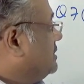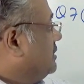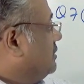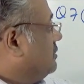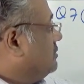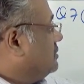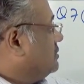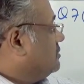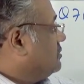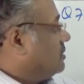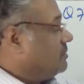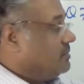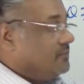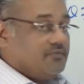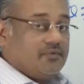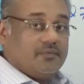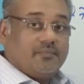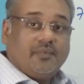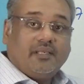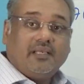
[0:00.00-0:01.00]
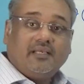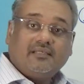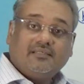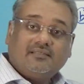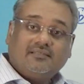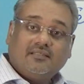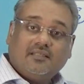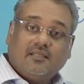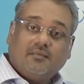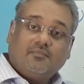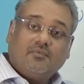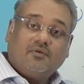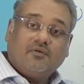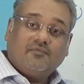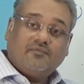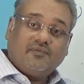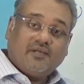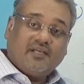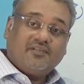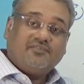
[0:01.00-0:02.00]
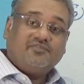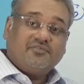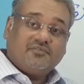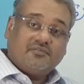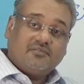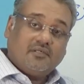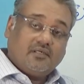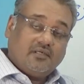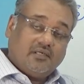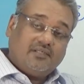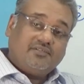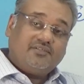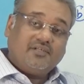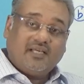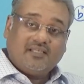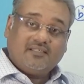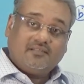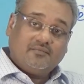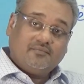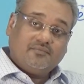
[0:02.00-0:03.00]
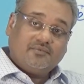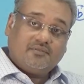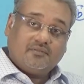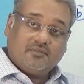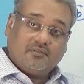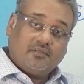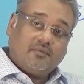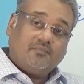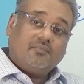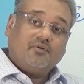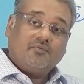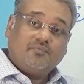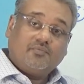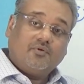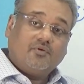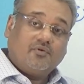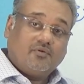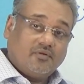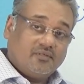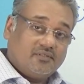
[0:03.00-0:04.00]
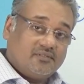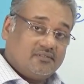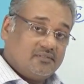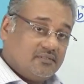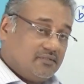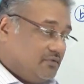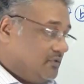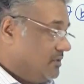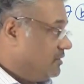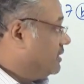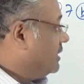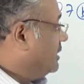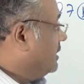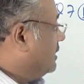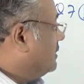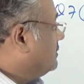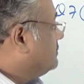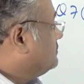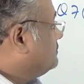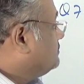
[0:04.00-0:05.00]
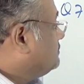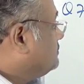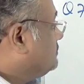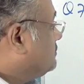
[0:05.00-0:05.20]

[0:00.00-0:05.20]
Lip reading: you see on the top of the peak is the number of H atoms, the number of protons that you're looking at,